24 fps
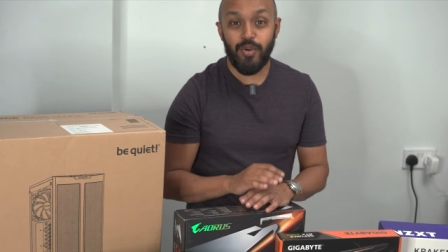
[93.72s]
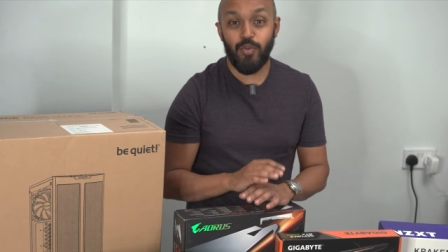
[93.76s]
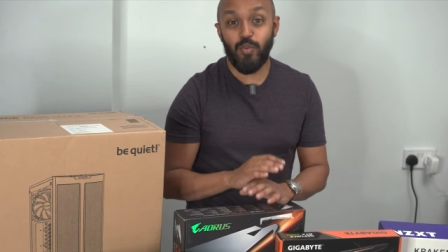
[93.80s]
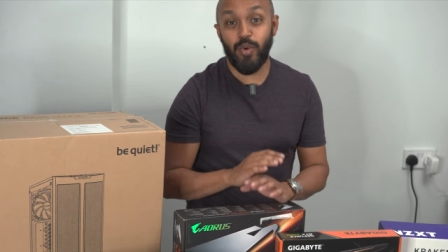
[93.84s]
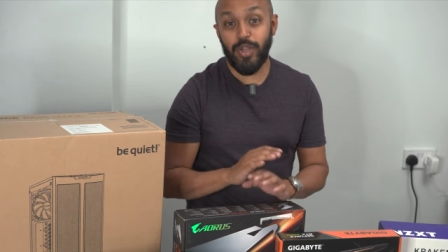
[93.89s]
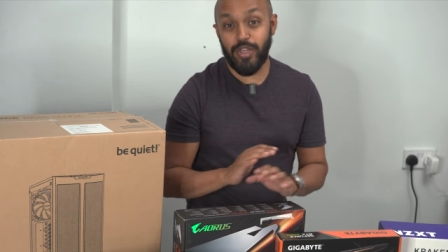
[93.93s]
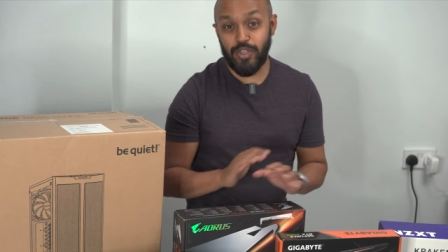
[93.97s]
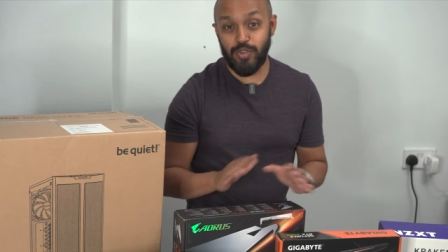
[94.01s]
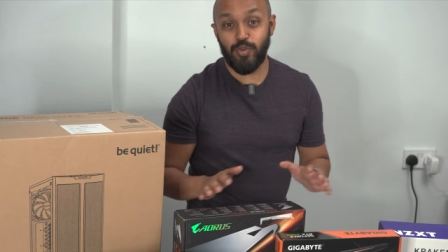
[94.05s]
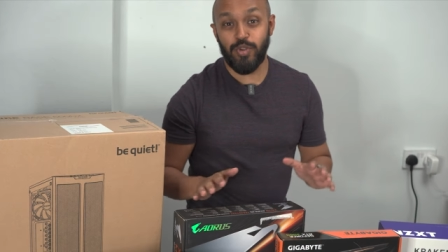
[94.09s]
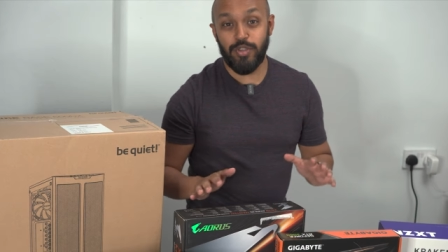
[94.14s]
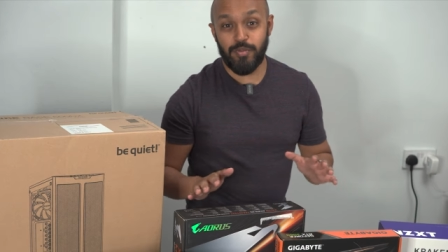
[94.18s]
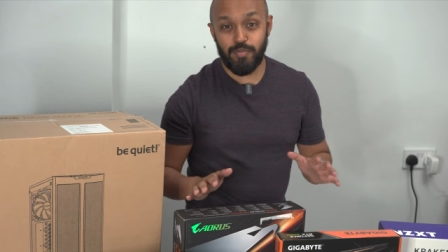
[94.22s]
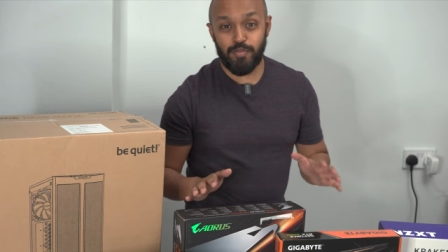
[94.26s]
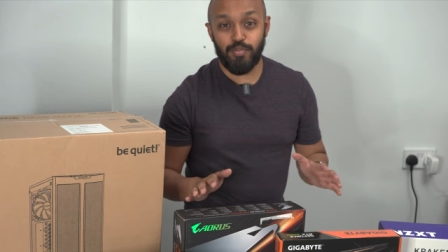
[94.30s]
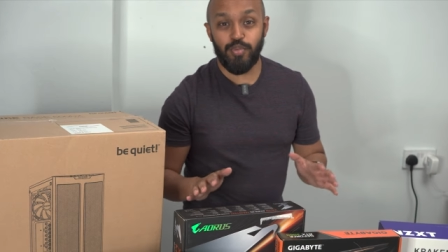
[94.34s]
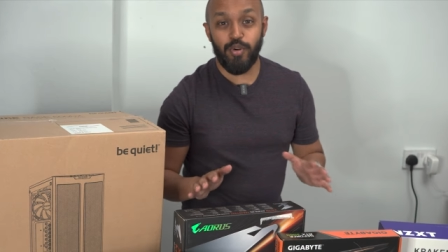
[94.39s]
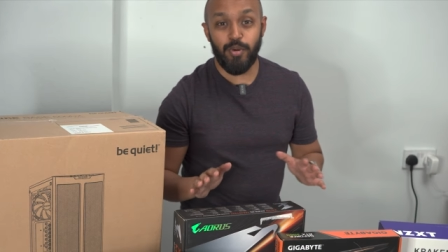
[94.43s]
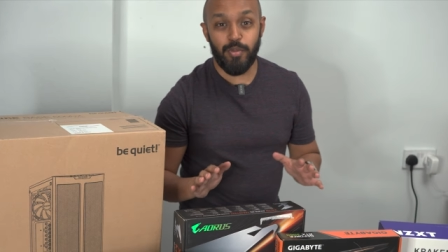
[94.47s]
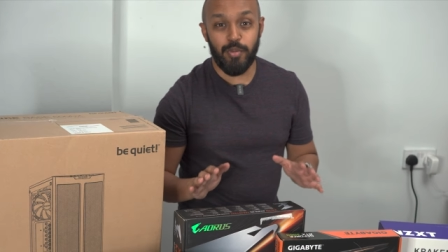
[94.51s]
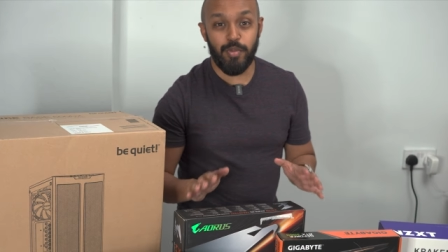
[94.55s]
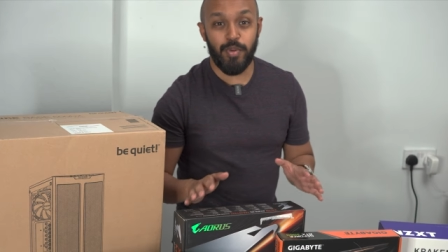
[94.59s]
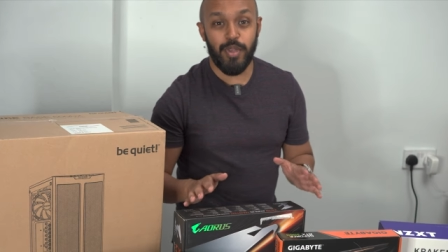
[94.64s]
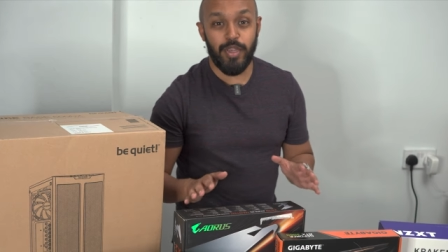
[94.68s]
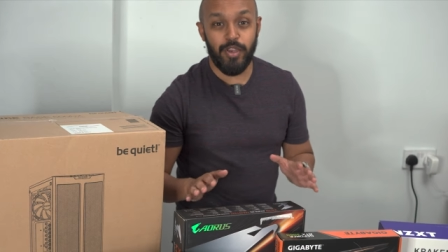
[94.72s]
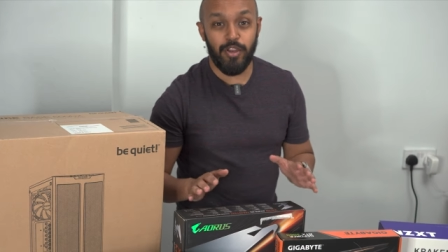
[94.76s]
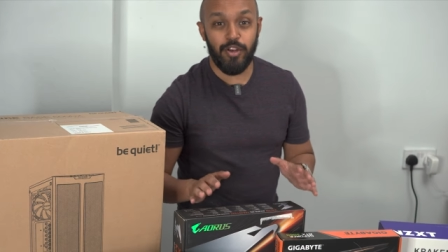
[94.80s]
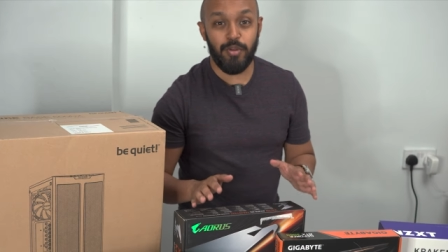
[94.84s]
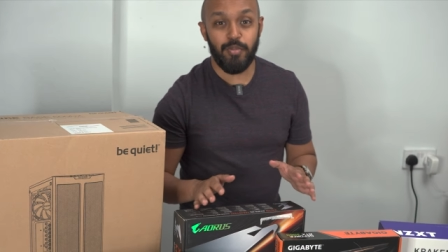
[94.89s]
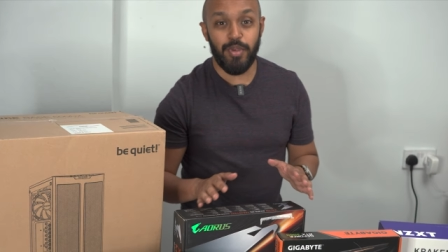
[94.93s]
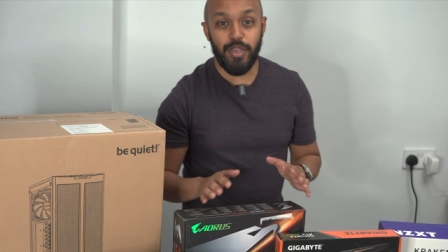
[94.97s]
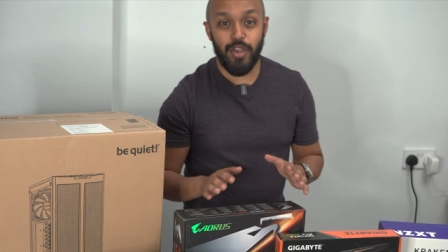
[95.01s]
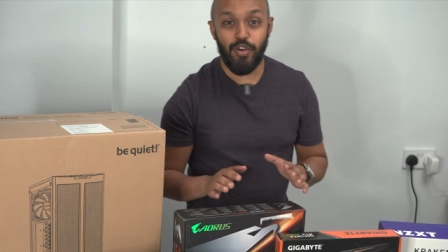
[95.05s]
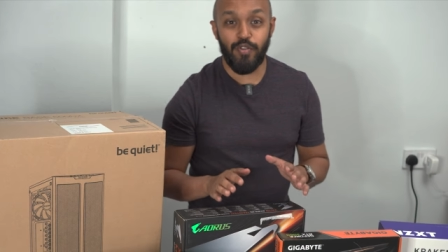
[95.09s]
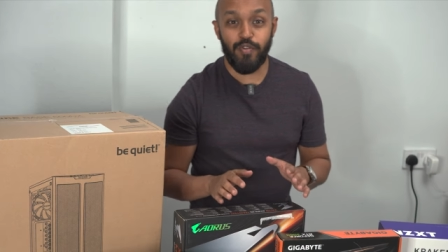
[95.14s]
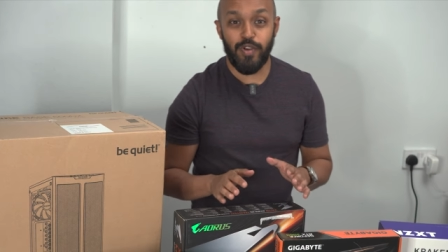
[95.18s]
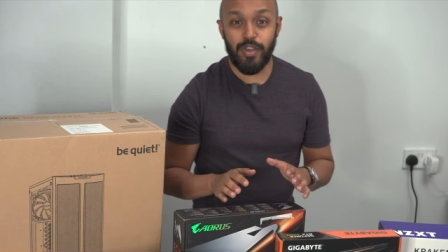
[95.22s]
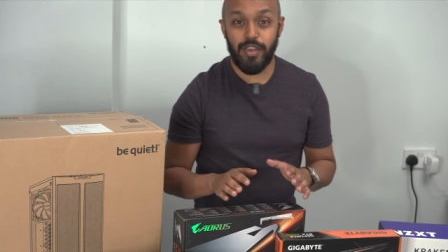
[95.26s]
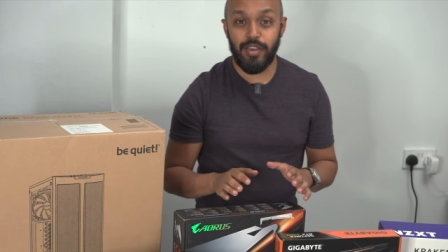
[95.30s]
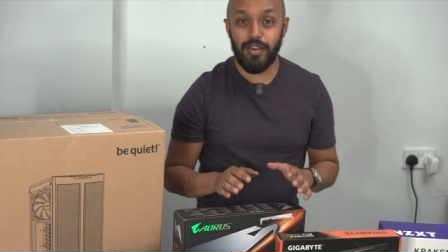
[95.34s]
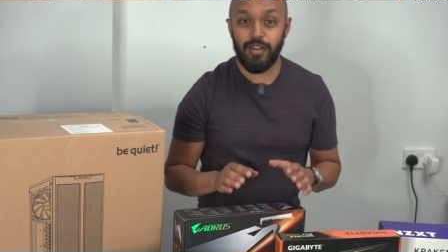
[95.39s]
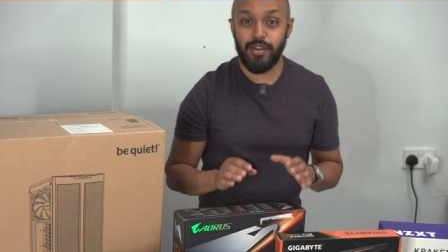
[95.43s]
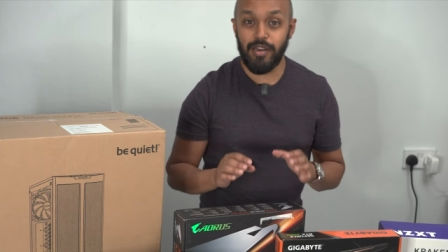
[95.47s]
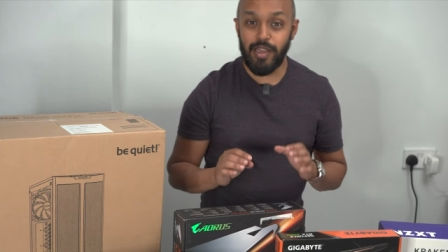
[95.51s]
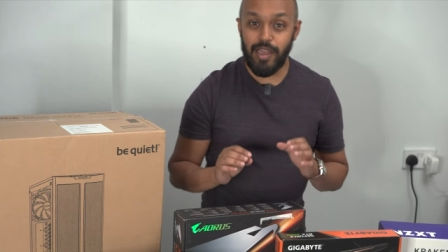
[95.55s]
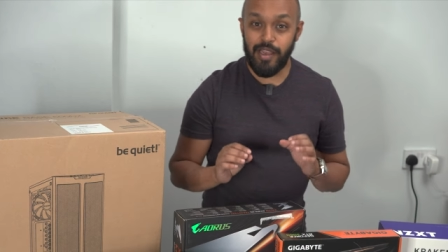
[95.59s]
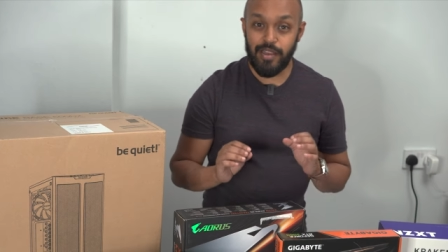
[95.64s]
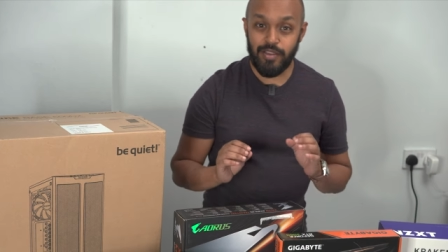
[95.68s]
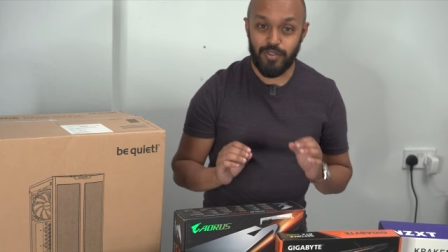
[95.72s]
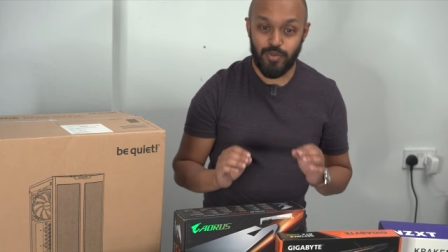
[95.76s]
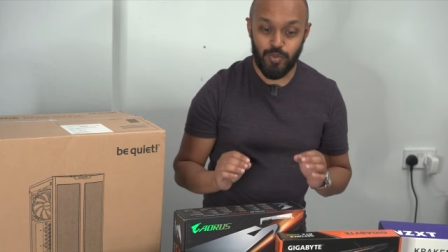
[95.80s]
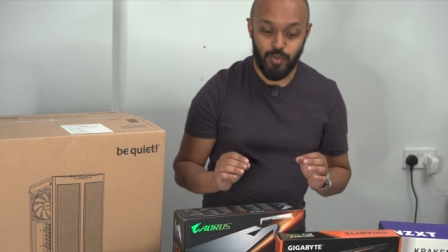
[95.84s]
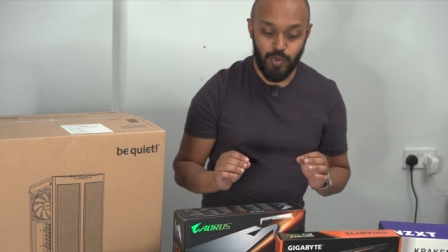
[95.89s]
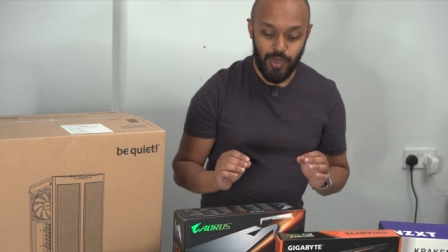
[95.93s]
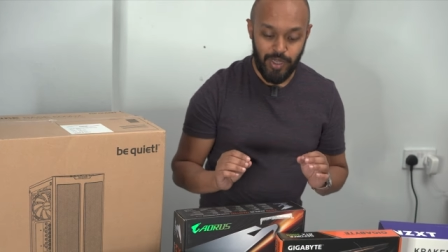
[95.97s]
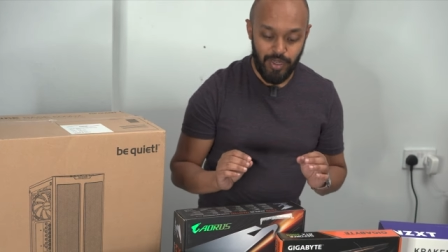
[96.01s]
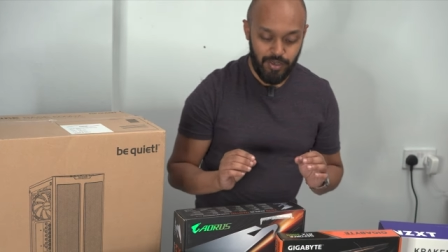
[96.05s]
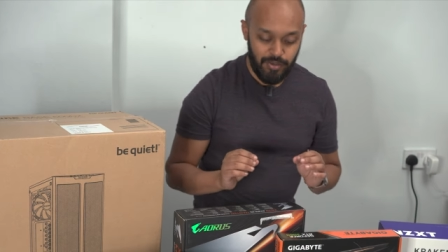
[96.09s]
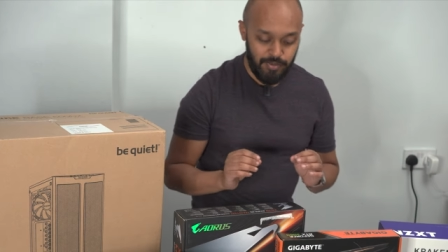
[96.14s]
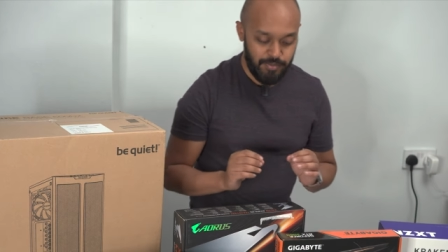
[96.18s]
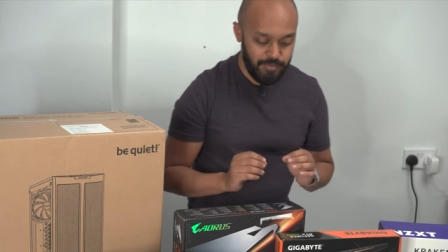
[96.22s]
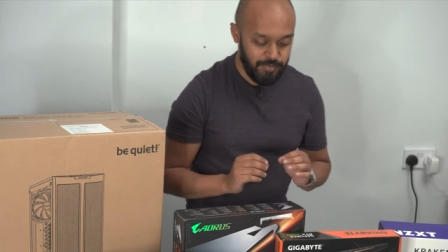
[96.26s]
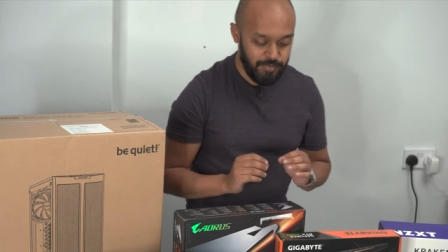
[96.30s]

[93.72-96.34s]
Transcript: which was probably going to be overkill as well.